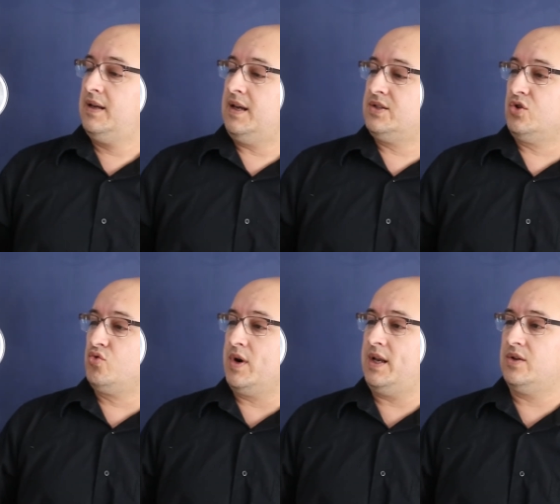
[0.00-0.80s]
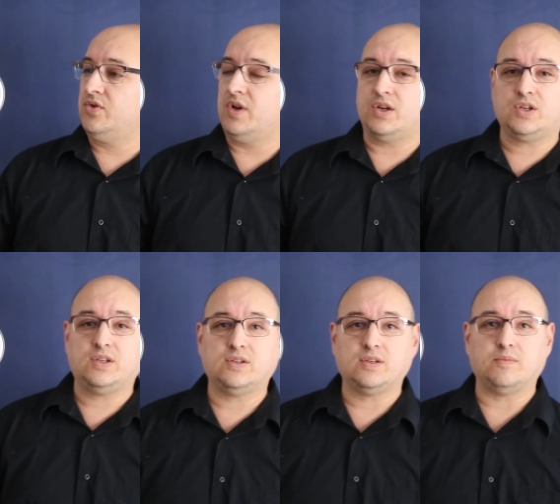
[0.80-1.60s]
it's a great introduction
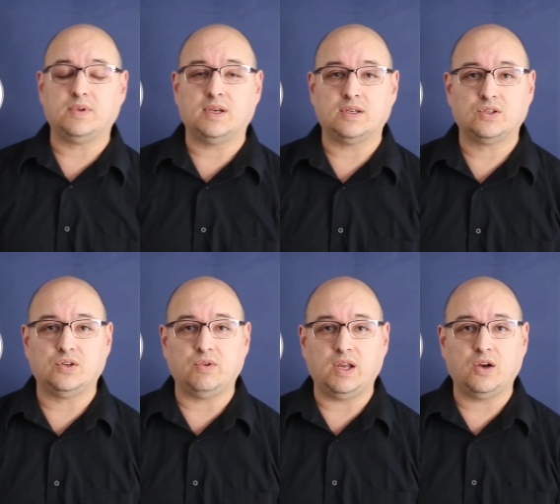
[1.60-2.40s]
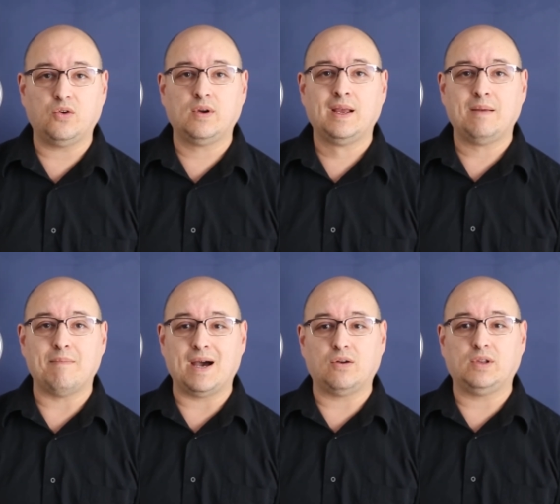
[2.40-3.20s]
to some studio
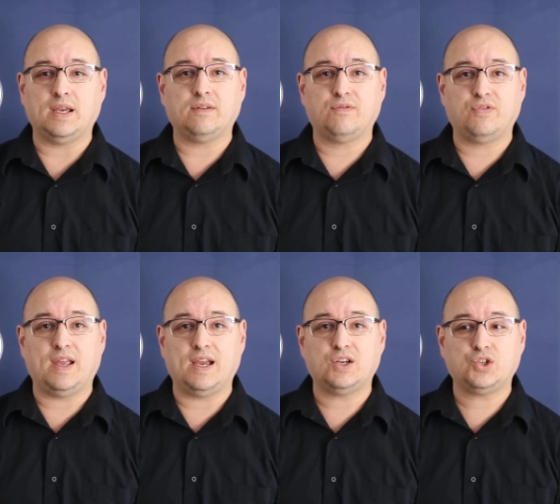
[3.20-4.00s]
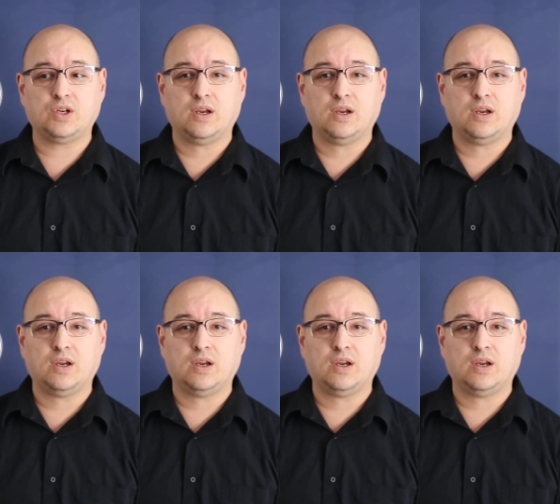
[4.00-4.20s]
monolight flash